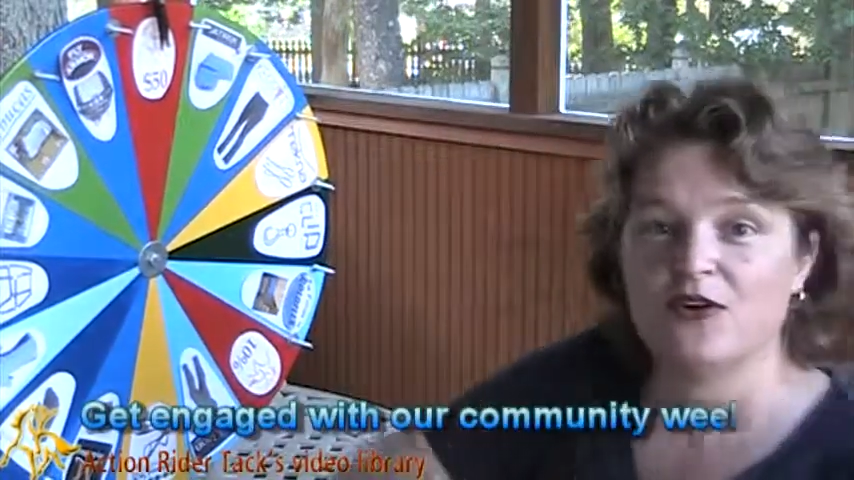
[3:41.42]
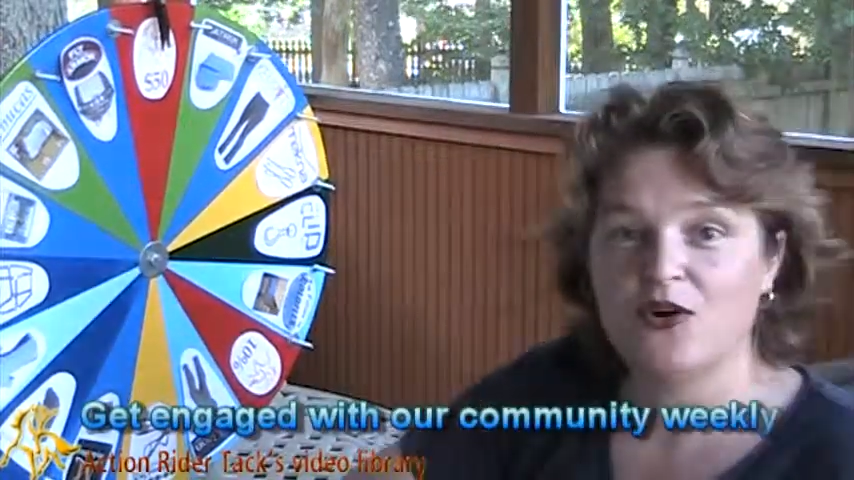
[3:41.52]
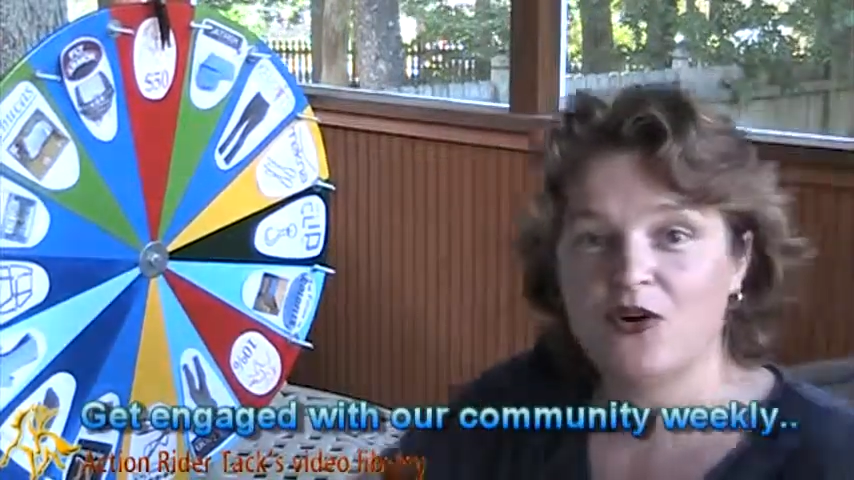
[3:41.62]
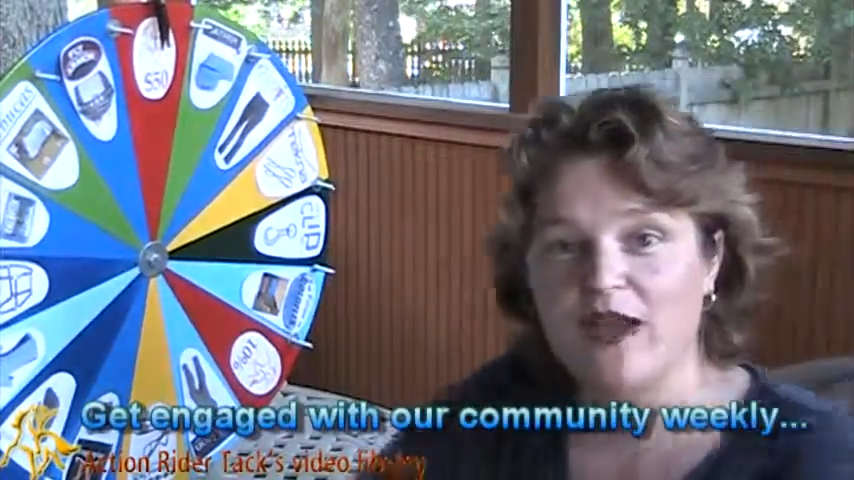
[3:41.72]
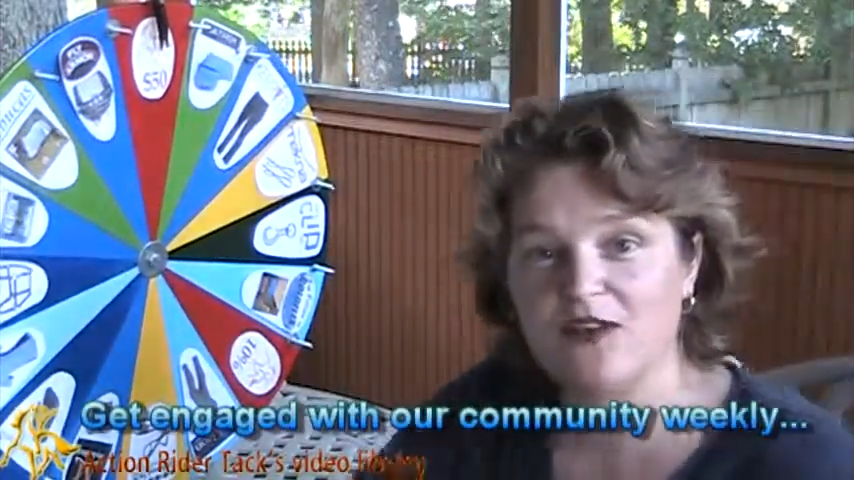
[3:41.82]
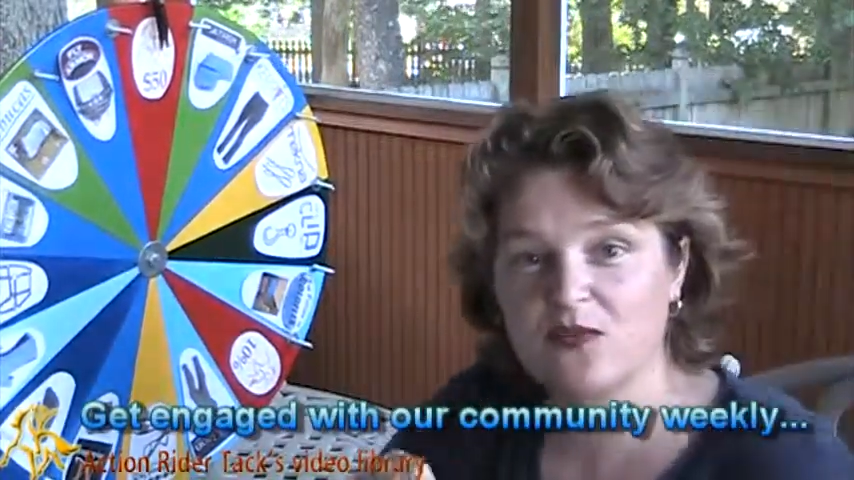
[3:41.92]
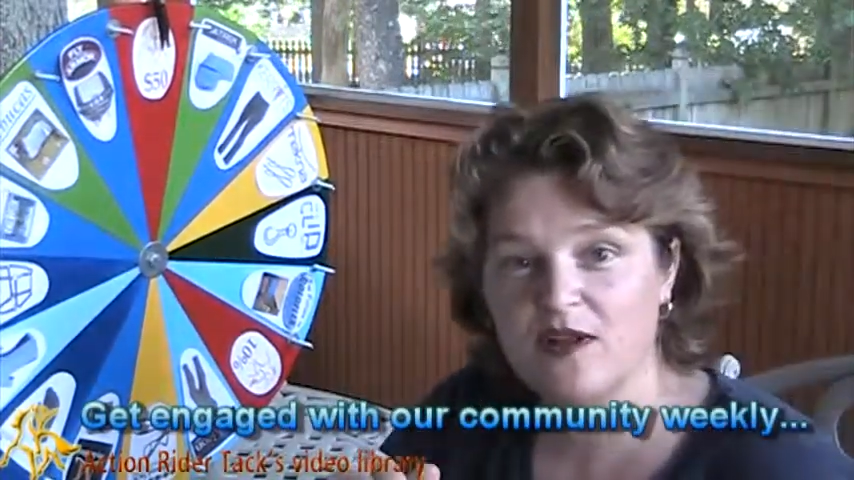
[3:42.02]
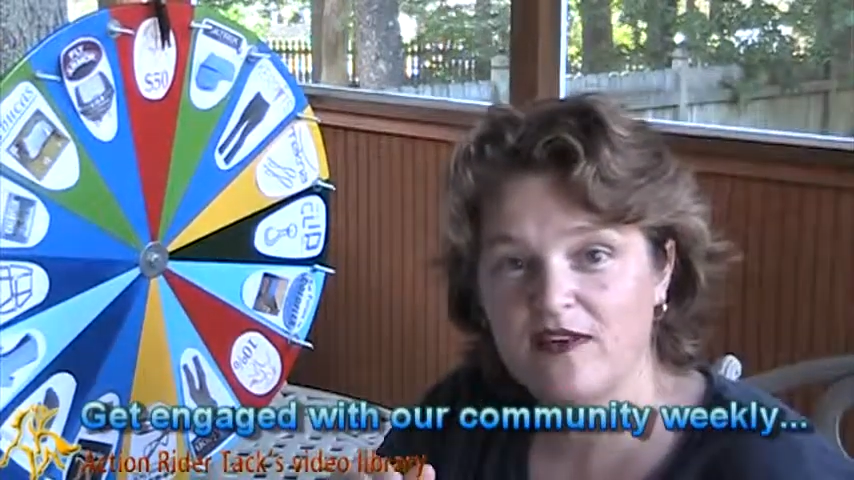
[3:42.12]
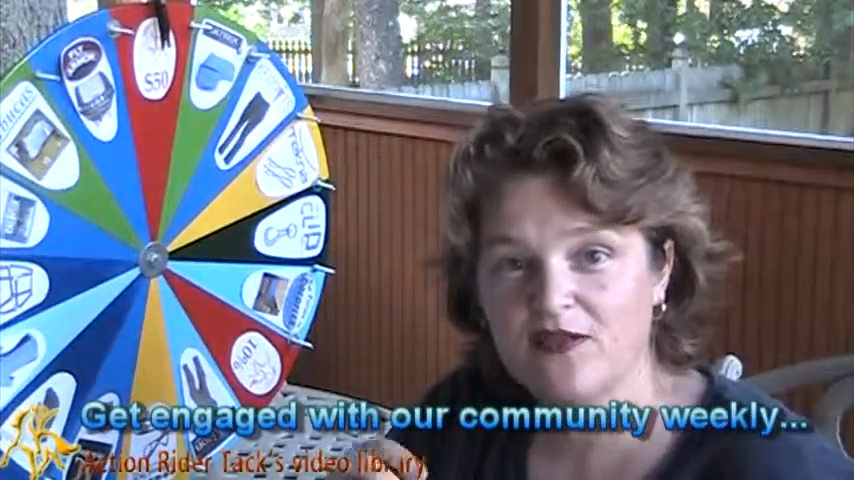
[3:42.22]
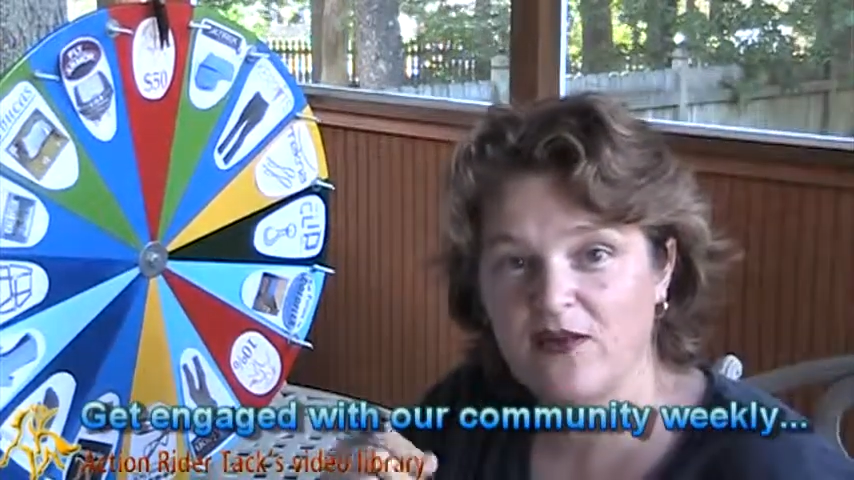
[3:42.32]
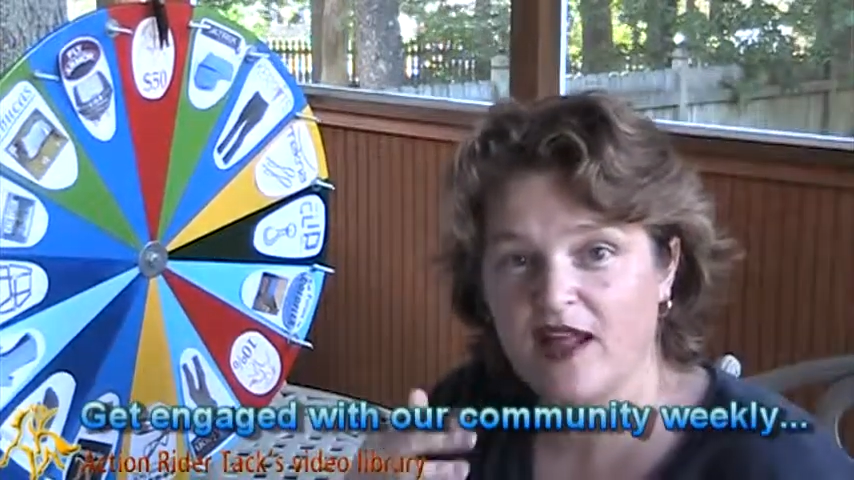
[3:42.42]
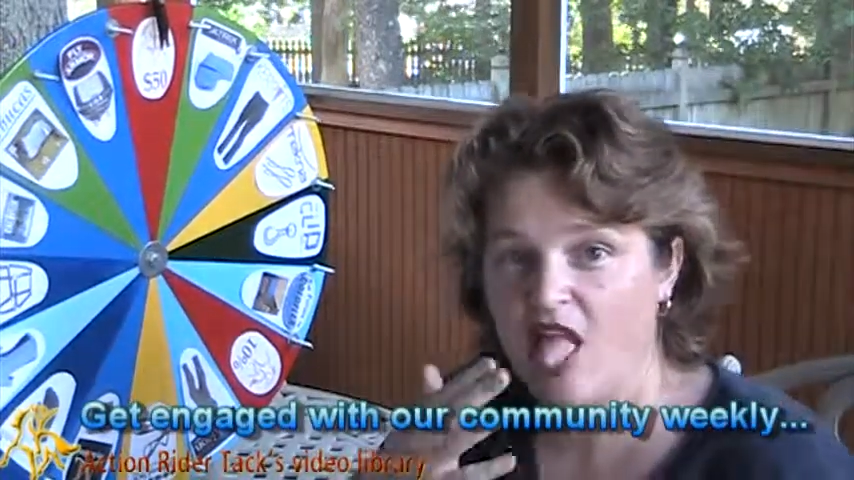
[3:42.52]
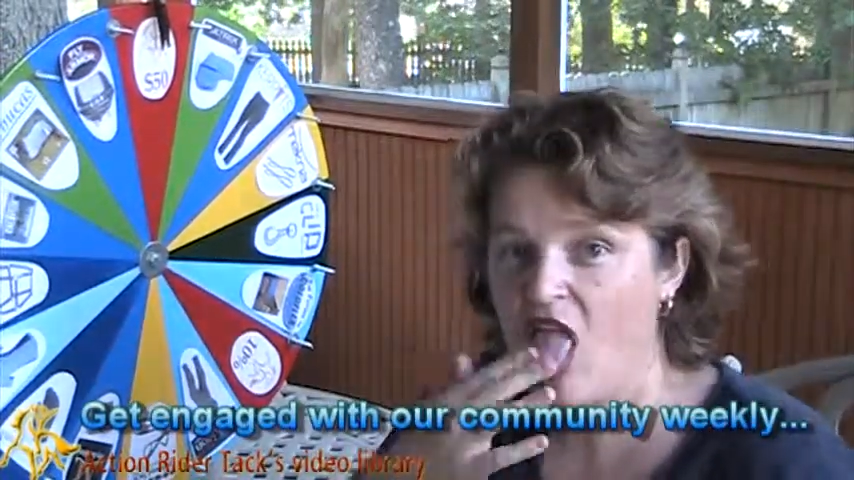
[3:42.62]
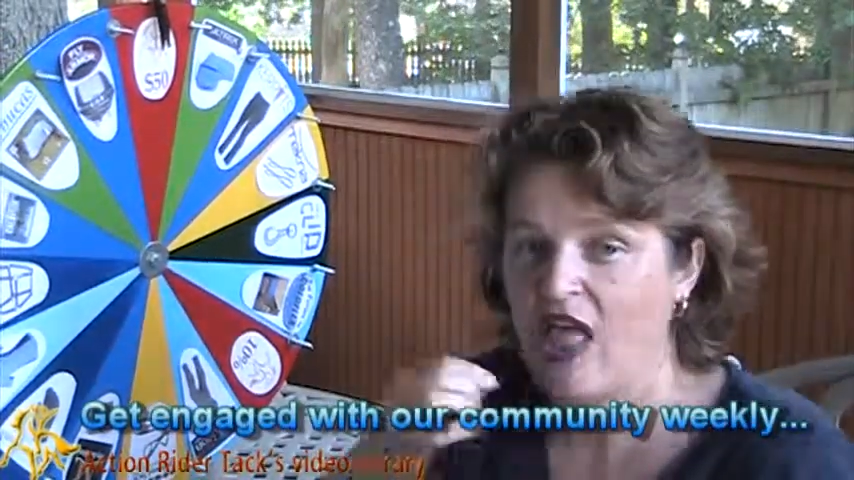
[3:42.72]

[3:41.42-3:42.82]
who has won this week.